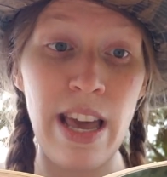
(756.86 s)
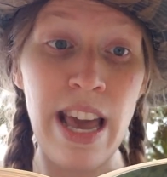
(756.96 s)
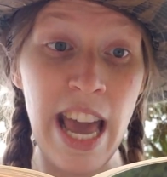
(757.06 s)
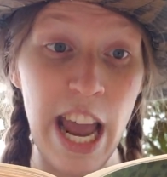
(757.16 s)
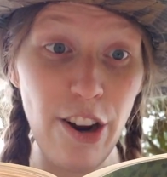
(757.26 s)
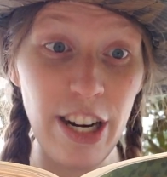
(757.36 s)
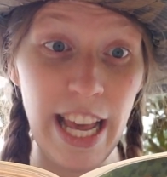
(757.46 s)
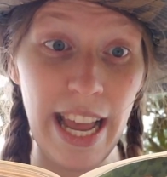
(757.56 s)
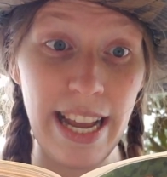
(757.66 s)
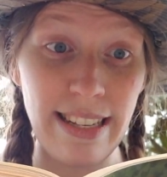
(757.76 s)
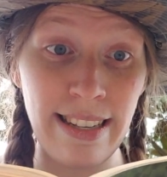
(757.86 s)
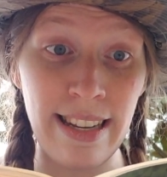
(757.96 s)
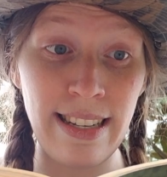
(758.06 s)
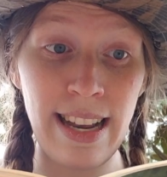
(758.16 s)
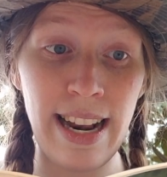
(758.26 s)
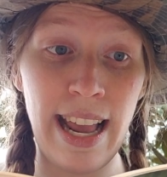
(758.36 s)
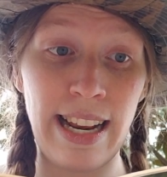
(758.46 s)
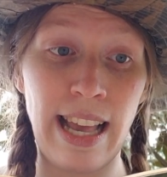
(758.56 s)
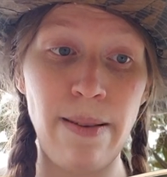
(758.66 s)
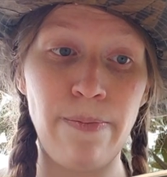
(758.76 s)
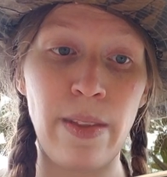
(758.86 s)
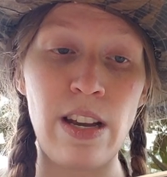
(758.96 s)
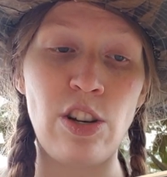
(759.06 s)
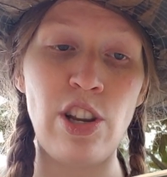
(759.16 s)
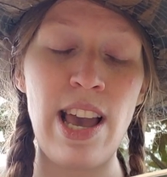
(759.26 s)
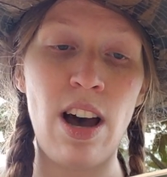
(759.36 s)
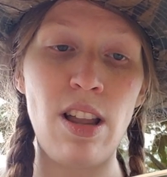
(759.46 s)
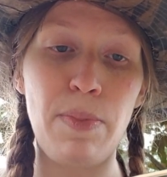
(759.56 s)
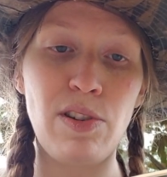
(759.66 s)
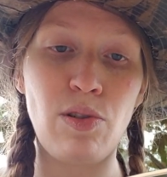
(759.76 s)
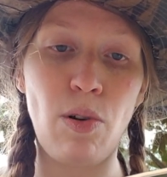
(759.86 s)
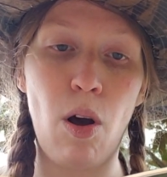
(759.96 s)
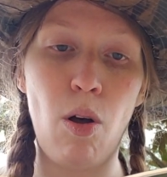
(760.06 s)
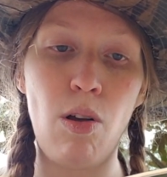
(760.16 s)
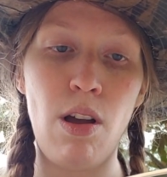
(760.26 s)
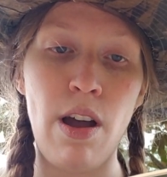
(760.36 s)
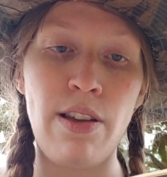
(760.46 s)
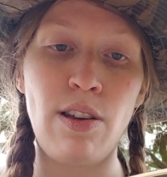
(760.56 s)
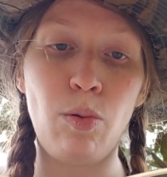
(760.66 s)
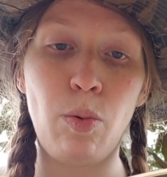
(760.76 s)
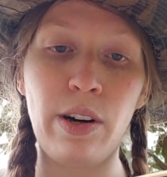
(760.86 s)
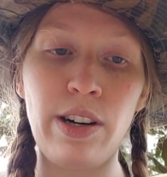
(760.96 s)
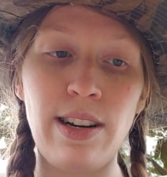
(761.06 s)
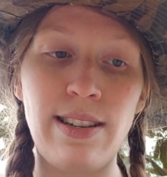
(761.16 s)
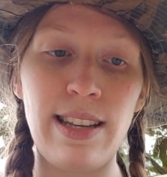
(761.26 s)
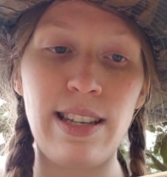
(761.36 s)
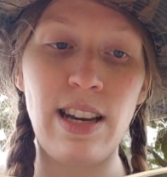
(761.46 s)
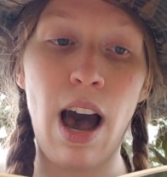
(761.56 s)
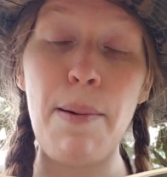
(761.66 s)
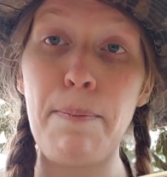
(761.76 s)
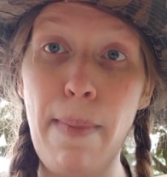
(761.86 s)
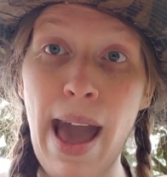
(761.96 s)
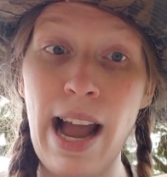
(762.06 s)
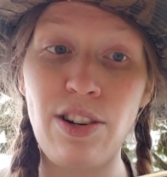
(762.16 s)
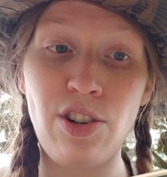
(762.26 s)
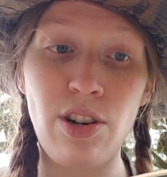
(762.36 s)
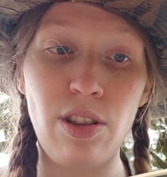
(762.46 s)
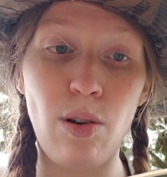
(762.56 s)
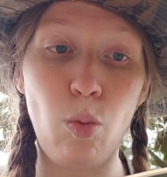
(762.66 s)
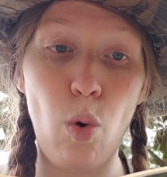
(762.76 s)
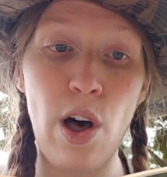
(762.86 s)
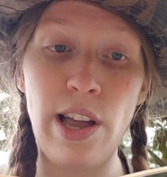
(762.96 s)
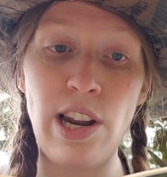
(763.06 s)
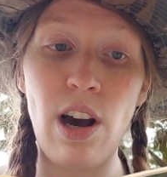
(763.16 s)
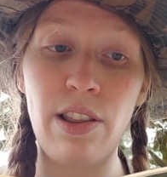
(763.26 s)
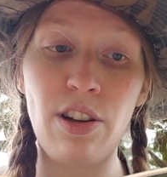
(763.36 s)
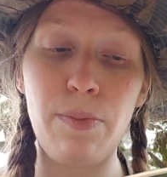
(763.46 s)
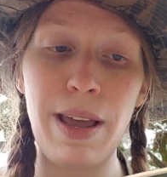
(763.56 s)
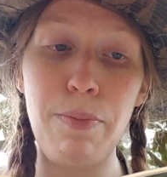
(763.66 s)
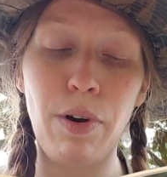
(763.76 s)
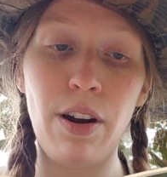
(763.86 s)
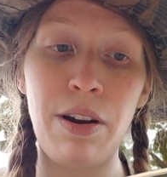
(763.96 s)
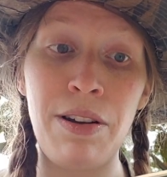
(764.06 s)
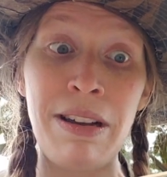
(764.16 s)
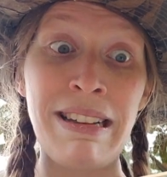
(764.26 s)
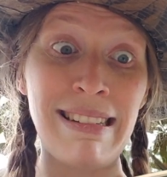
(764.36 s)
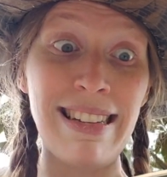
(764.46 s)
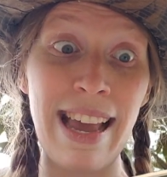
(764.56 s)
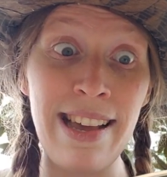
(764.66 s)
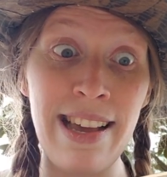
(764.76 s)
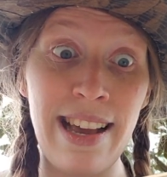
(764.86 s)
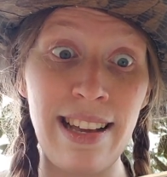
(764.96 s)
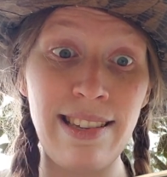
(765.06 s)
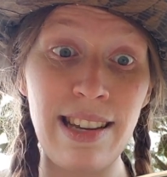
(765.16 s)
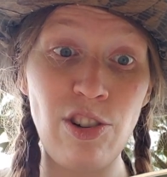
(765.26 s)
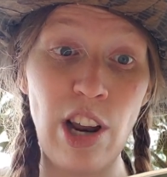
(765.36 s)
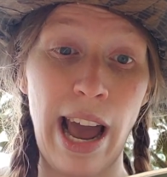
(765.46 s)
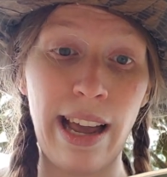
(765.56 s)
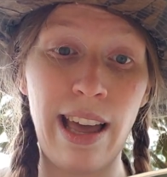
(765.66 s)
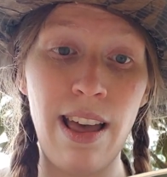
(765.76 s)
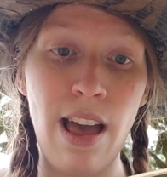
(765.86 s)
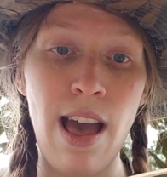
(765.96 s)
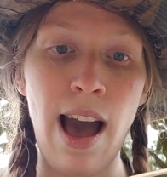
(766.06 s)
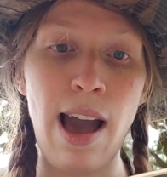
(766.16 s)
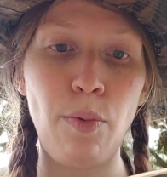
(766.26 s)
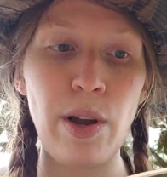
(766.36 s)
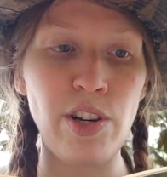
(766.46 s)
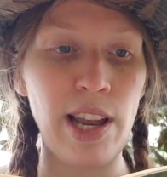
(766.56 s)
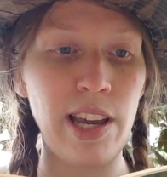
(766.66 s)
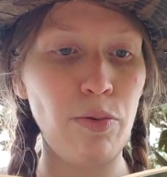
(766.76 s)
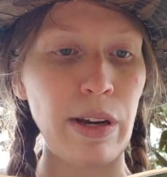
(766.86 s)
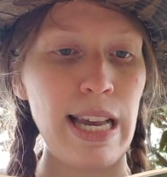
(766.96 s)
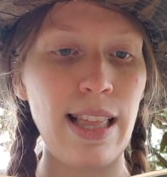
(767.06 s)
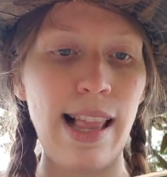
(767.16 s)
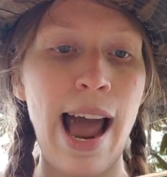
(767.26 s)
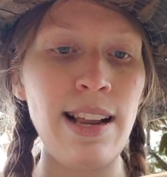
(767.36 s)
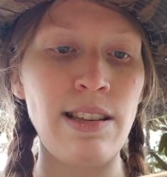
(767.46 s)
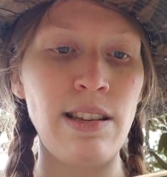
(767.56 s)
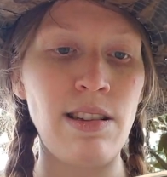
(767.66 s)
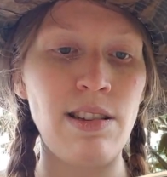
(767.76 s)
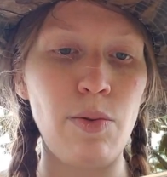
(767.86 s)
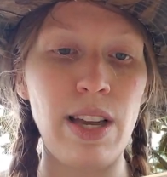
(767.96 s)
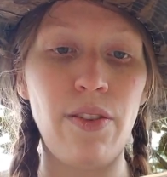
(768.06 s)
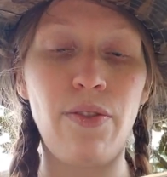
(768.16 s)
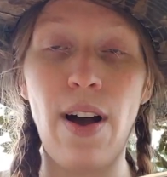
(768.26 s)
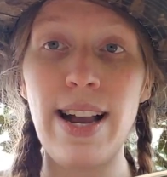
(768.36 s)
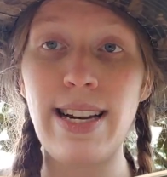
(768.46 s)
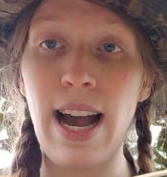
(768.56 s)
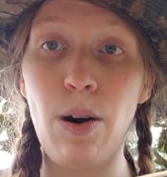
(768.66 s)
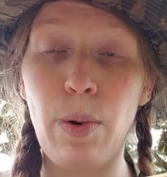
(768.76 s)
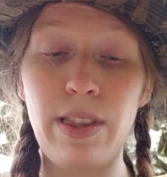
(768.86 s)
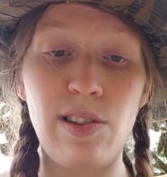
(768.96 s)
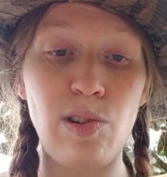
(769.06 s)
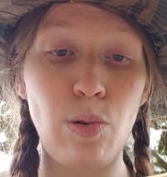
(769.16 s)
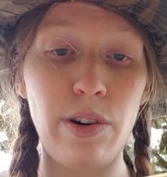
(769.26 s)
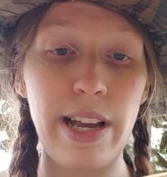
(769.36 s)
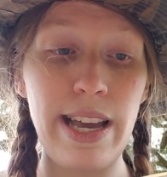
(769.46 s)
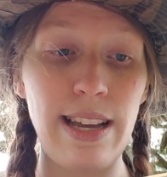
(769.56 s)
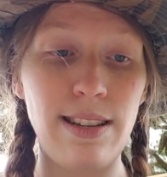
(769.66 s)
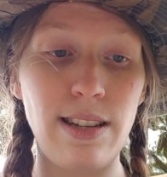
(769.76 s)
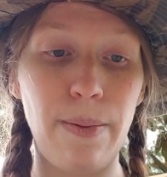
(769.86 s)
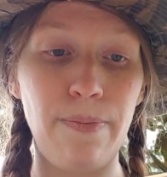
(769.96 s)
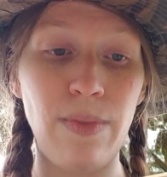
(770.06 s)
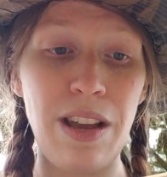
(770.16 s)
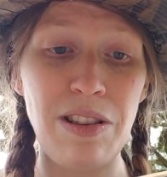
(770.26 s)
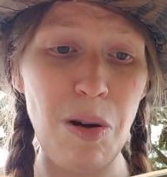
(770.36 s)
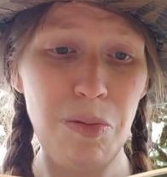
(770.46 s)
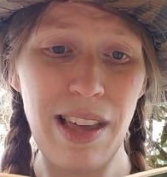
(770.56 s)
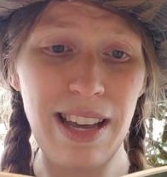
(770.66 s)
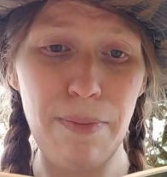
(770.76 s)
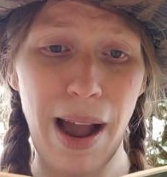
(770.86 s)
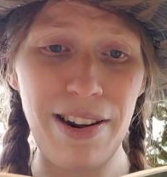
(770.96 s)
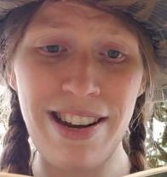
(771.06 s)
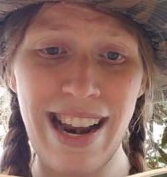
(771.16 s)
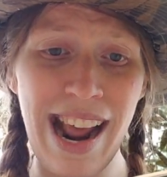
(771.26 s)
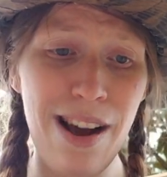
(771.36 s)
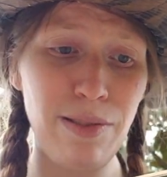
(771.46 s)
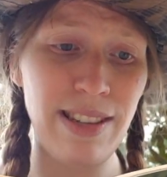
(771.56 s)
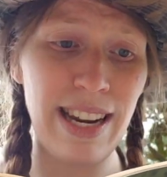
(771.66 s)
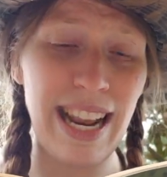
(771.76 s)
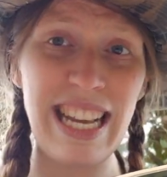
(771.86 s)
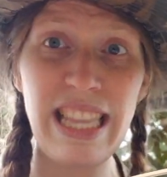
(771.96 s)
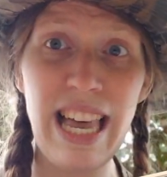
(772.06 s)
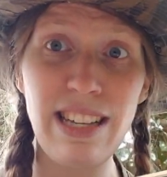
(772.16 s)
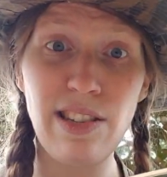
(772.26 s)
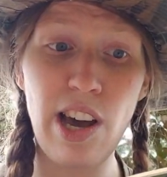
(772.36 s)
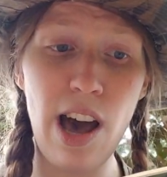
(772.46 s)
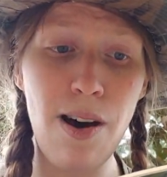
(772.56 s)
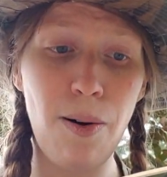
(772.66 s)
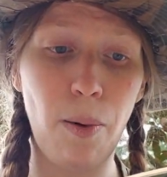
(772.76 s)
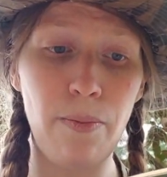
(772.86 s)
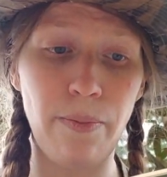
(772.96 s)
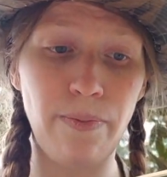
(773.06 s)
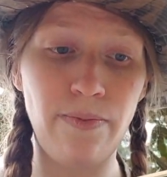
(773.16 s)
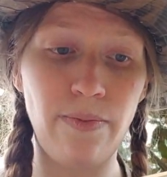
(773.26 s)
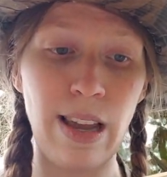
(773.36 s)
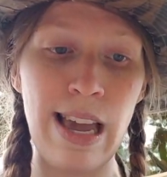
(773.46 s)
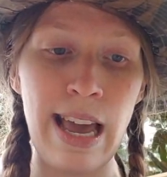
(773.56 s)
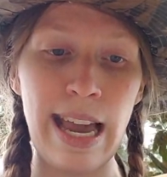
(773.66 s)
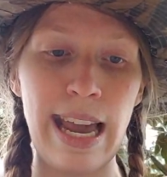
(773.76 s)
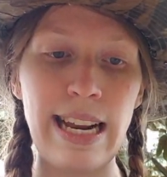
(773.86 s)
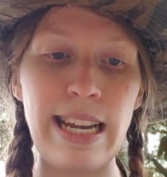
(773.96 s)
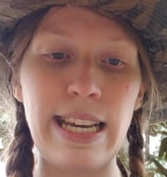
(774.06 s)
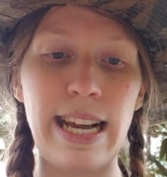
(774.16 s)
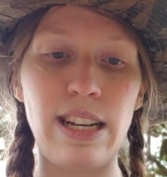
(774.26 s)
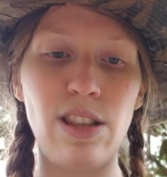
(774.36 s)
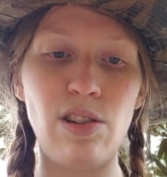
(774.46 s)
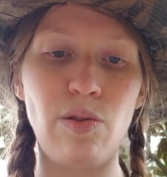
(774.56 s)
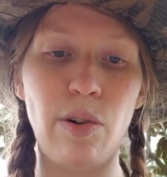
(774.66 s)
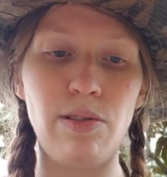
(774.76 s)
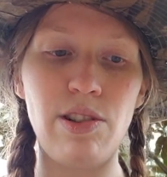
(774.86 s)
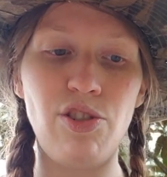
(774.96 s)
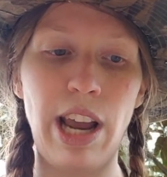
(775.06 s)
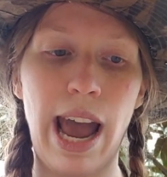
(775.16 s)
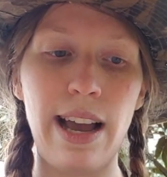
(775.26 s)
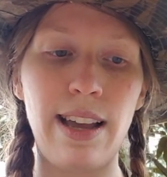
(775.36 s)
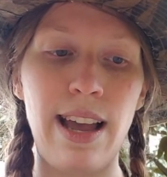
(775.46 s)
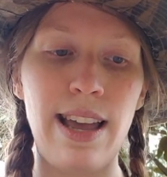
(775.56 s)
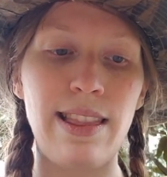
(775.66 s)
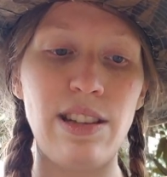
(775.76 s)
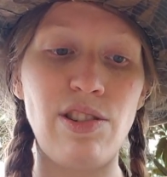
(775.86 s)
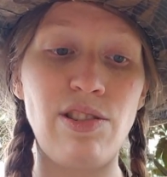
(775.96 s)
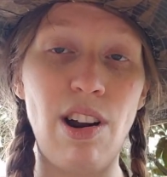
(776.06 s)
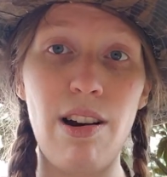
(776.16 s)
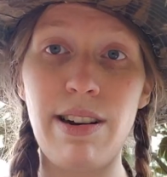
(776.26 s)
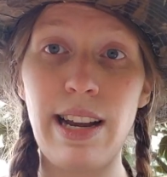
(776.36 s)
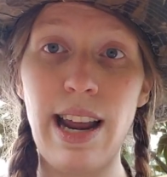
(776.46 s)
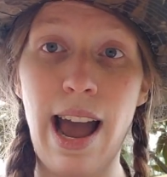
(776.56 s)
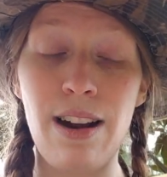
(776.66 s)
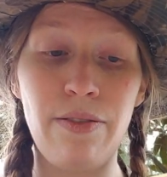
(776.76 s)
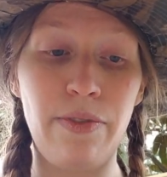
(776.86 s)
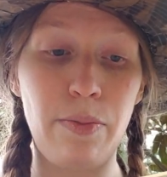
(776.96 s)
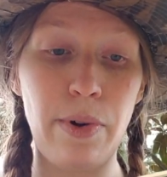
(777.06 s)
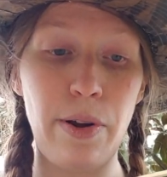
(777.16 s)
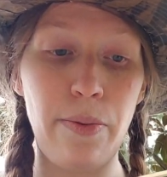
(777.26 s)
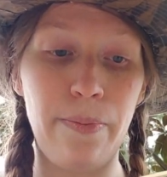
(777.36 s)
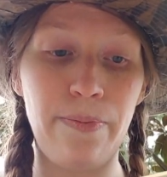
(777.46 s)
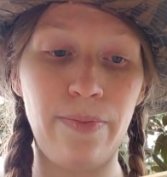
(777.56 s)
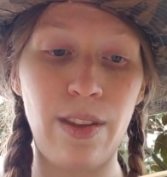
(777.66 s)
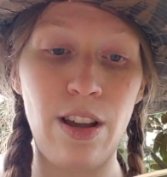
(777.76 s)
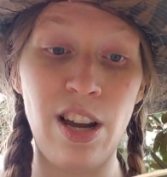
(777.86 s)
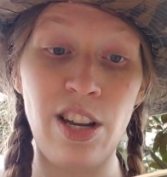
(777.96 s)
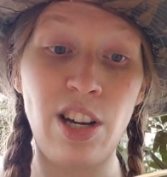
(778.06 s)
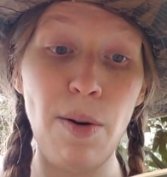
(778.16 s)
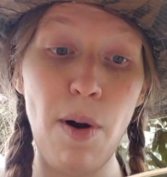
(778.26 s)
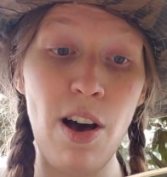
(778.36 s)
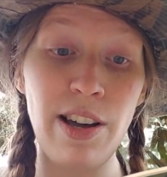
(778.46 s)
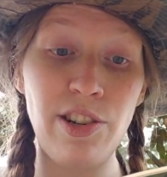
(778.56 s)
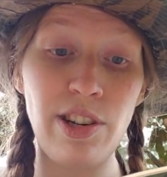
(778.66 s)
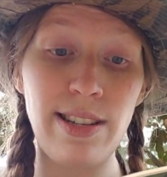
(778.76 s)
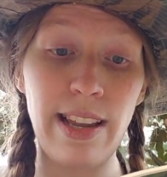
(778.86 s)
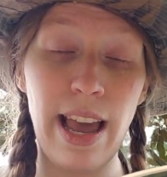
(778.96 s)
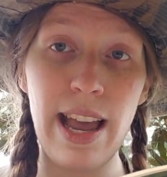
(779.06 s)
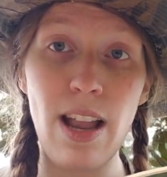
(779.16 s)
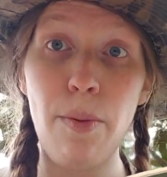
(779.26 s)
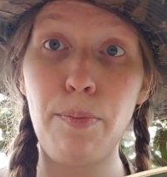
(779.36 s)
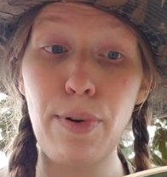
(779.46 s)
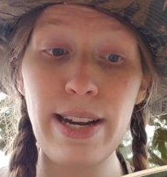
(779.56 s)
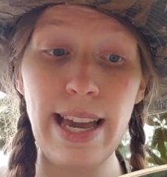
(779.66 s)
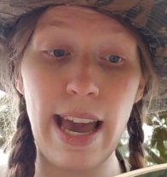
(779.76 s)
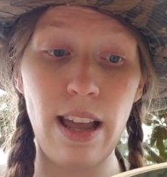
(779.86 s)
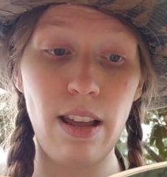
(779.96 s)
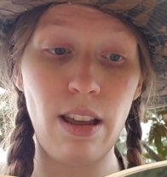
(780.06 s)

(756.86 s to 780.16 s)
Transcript: "Here it is," said Annie. She held up a scroll. The words at the top matched the one on their paper. "Yay!" said Jack. "I wish I could read Latin so we could find out what the story is." "Don't think about it now," said Annie. "Let's go." Annie handed the scroll to Jack, then started out of the room. "Come on," she said. "Bring it."